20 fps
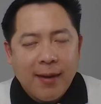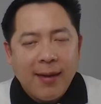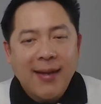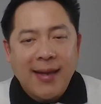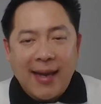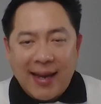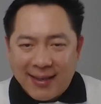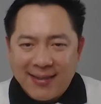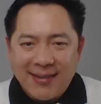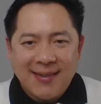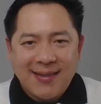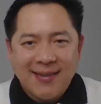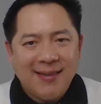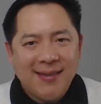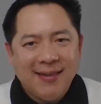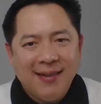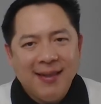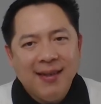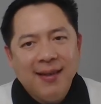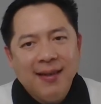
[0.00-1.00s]
Yes.
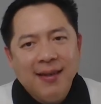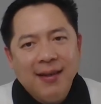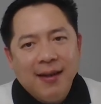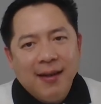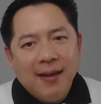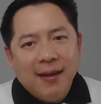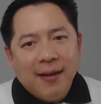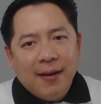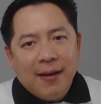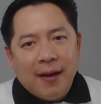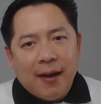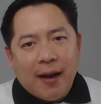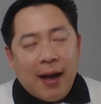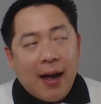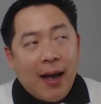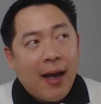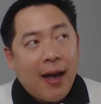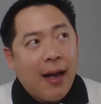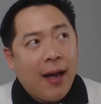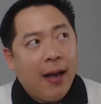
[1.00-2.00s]

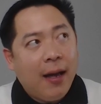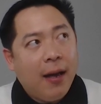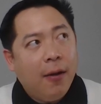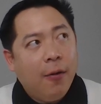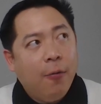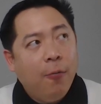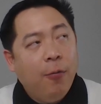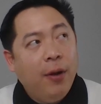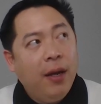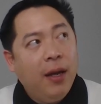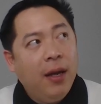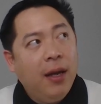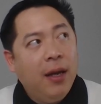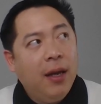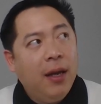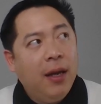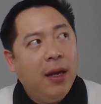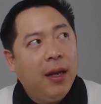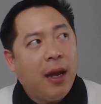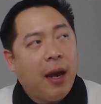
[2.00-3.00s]
Uh,
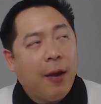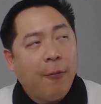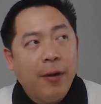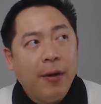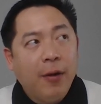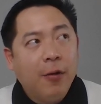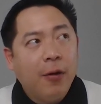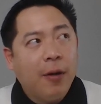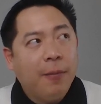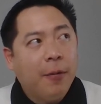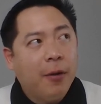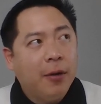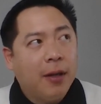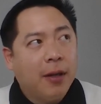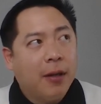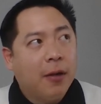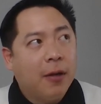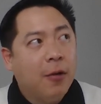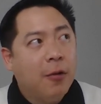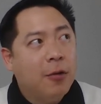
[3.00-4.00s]
we uh, we grew up on a
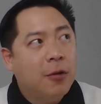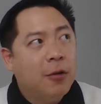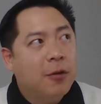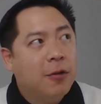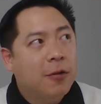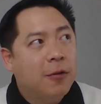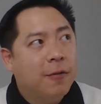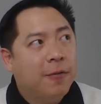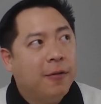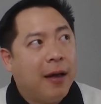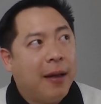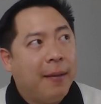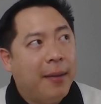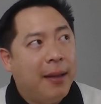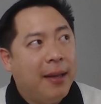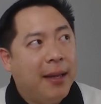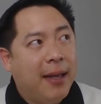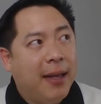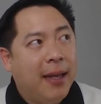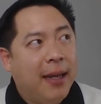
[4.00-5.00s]
close
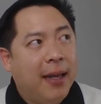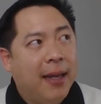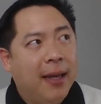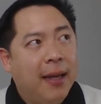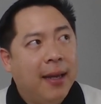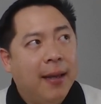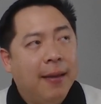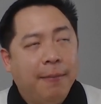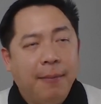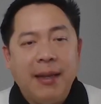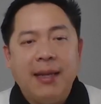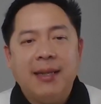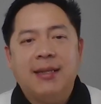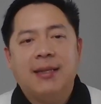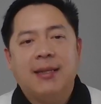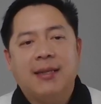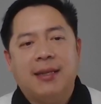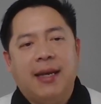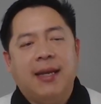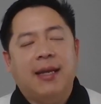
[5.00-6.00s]
family,
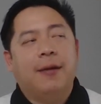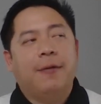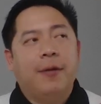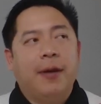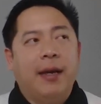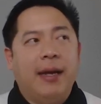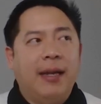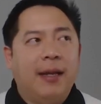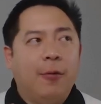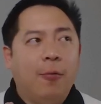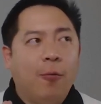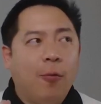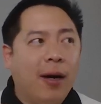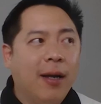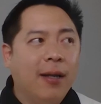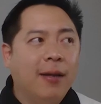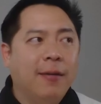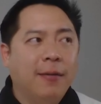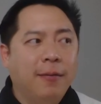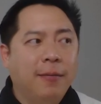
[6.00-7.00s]
means you know, in a
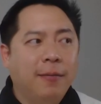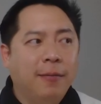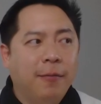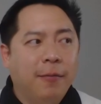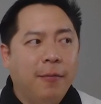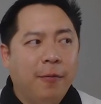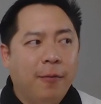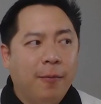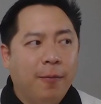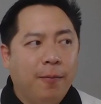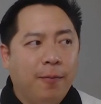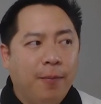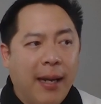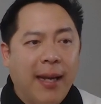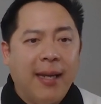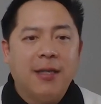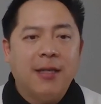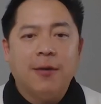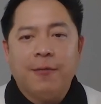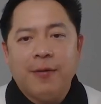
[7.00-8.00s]
one
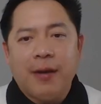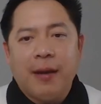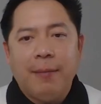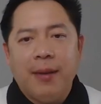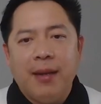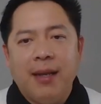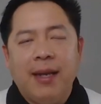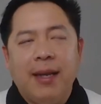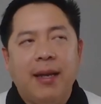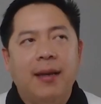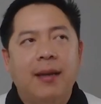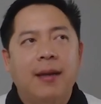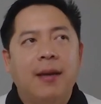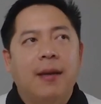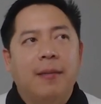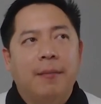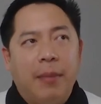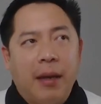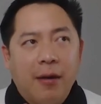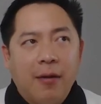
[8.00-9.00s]
place of family,
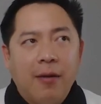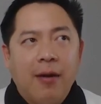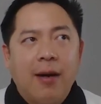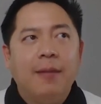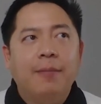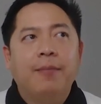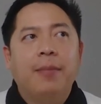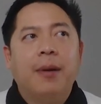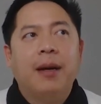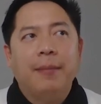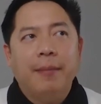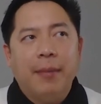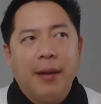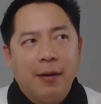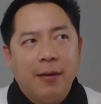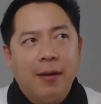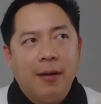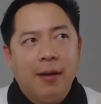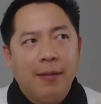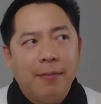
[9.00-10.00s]
my grandpa, my
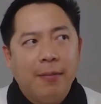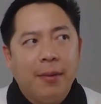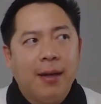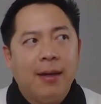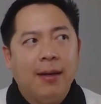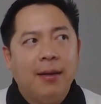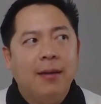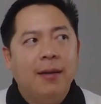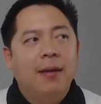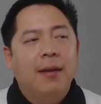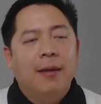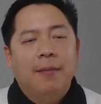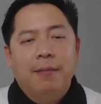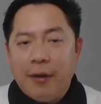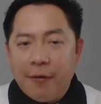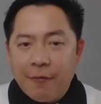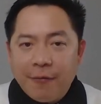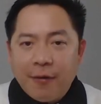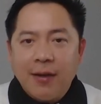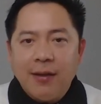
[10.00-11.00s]
grandma,
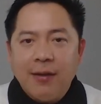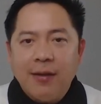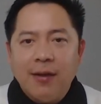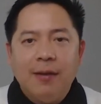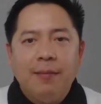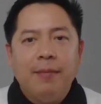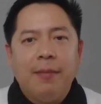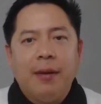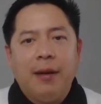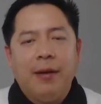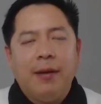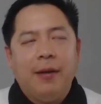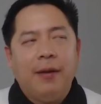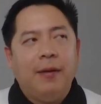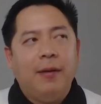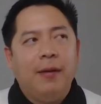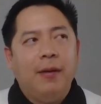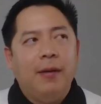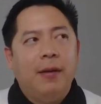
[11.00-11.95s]
my father, my